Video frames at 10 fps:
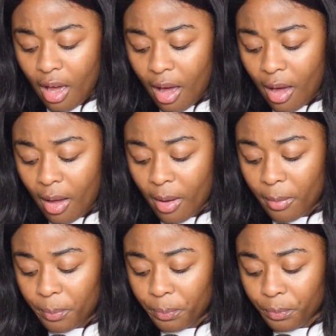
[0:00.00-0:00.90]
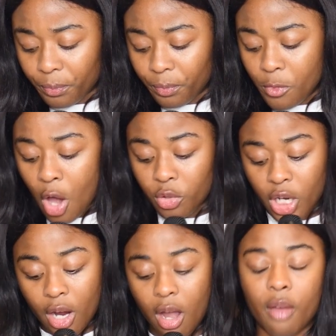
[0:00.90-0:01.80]
Um, no,
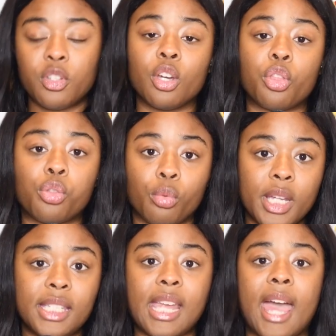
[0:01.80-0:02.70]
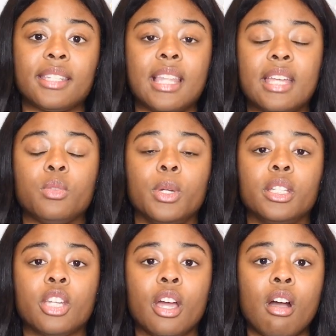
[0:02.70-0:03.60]
Jared Goff took three sacks last
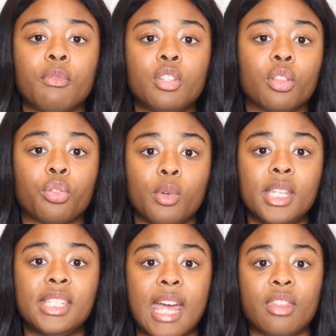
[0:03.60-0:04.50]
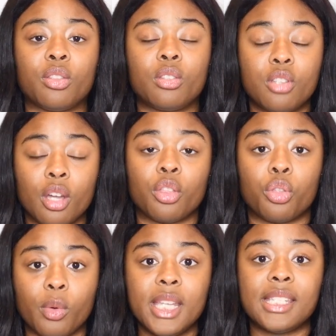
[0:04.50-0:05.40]
week. Jared Goff took three sacks took
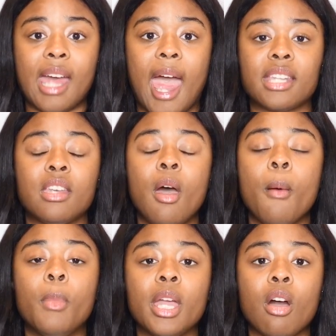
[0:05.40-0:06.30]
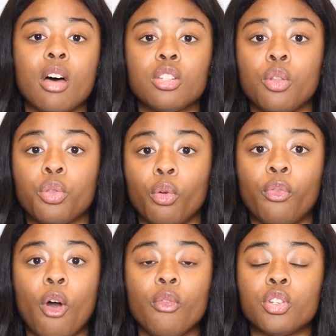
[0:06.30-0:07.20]
three sacks, but he also threw
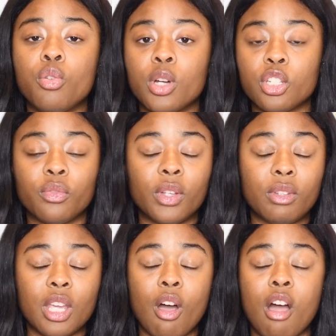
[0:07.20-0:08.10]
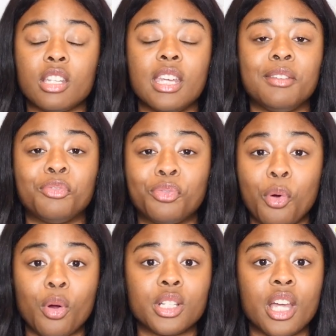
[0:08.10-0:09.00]
for over 250 yards and
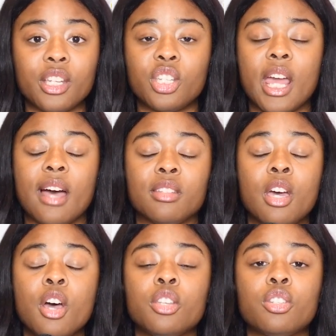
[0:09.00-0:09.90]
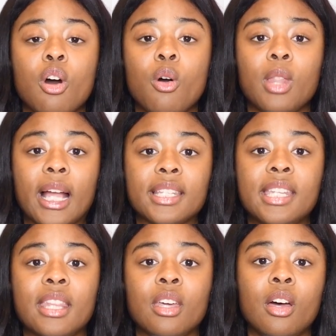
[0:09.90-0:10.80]
four touchdowns. So, like I
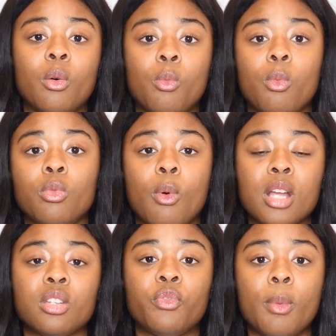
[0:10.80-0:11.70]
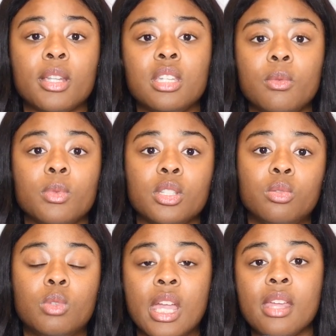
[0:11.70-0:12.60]
said, the the Washington football team was
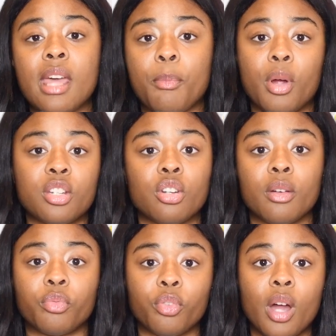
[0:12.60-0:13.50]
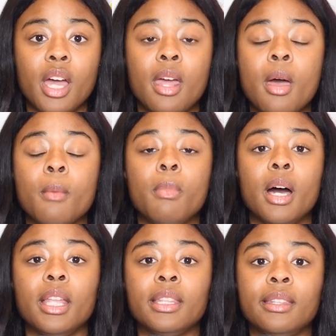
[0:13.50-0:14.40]
getting that pressure up front,
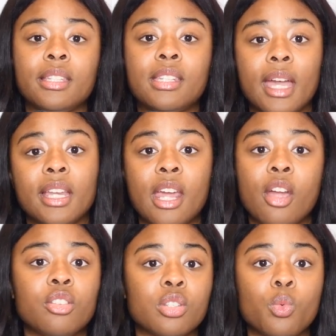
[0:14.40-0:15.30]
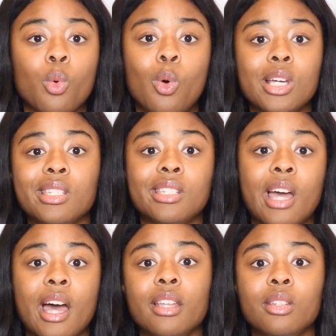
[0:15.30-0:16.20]
but the secondary just was
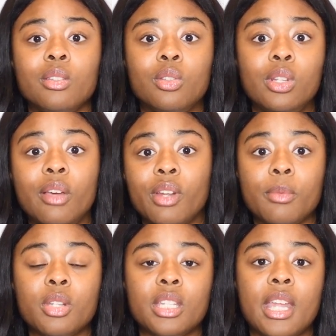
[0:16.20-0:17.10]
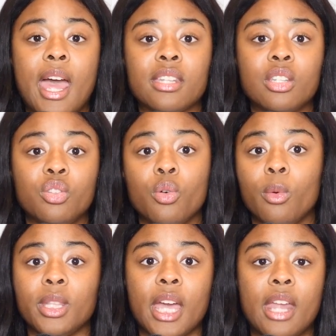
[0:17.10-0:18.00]
not living up to the task and
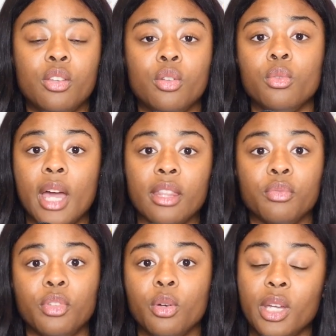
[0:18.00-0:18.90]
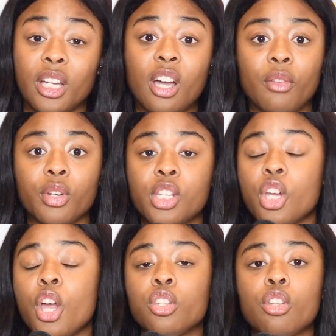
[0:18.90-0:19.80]
doing what they had to do down the field in
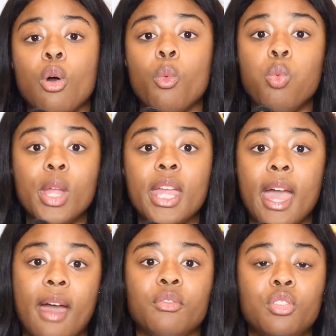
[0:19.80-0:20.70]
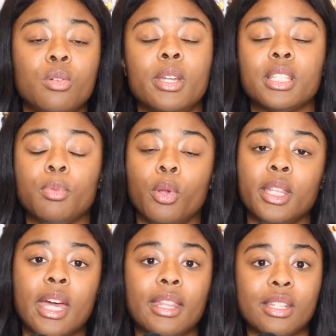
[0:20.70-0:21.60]
coverage. So we have to
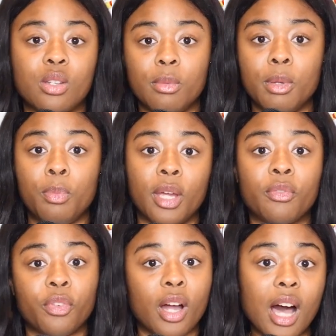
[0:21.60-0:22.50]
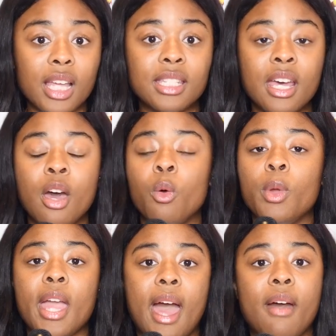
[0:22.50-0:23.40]
exploit that. That's going to be big for us.
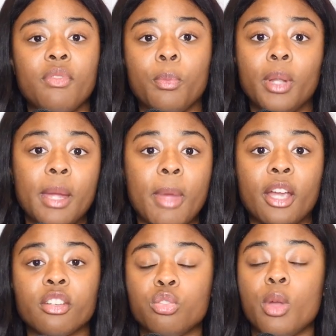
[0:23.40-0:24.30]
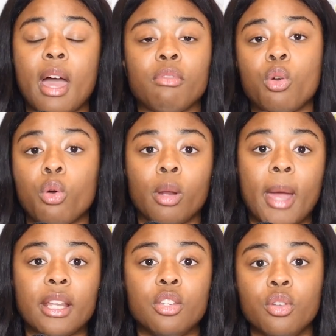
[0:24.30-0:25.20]
We have the playmakers, we have the
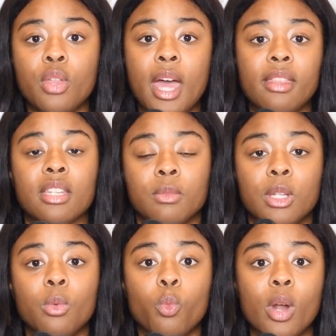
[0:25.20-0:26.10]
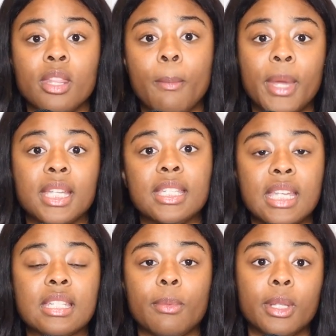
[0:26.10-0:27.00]
quarterback to do that. That's going to be one of the biggest
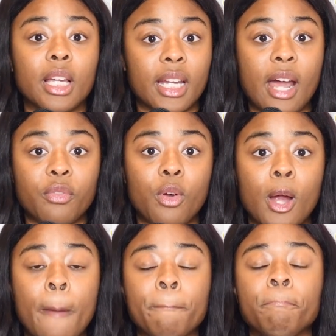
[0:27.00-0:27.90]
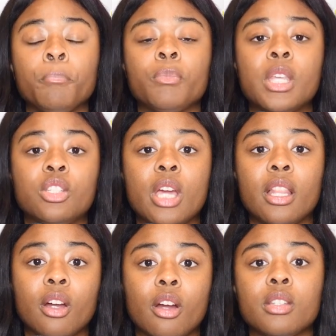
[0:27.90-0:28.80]
things I'm going to be looking out for is
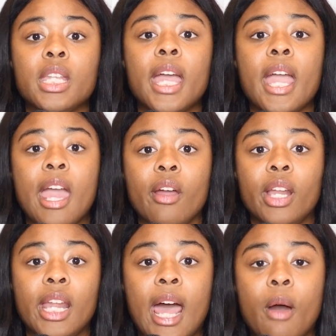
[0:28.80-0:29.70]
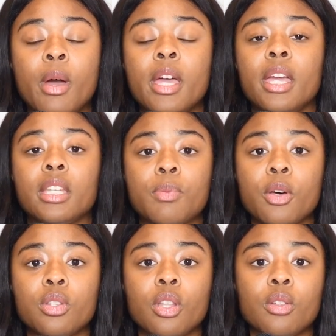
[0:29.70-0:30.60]
Jalen Hurts airing it out,
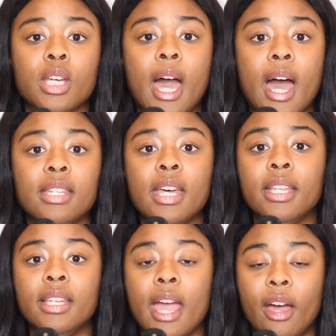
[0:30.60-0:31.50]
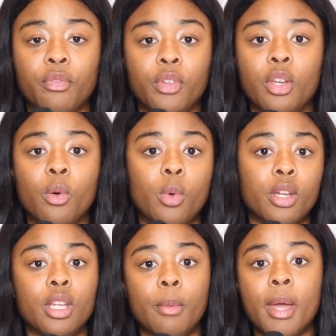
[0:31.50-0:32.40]
exposing those guys downfield,
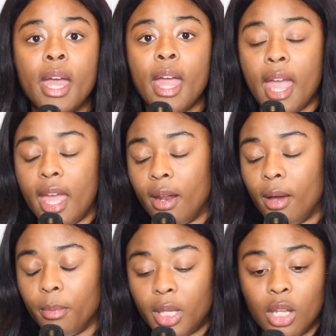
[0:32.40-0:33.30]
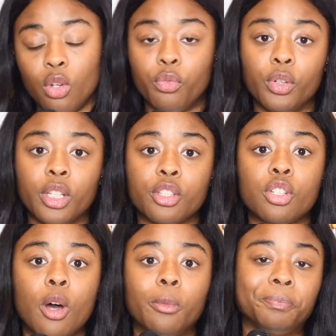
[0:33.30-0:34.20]
William and um, Kendall Fuller.
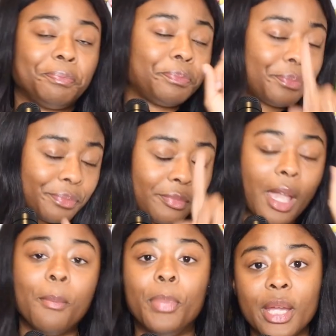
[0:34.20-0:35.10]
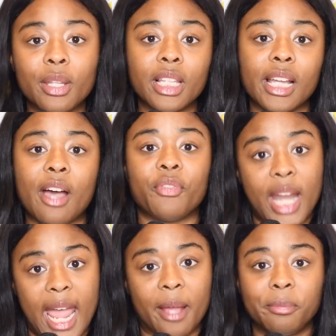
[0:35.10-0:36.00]
So be on the lookout for
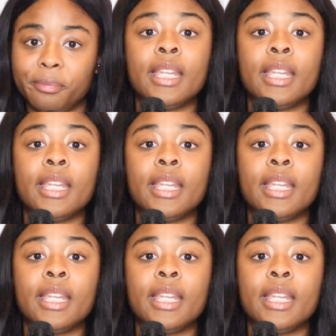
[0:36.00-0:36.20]
that.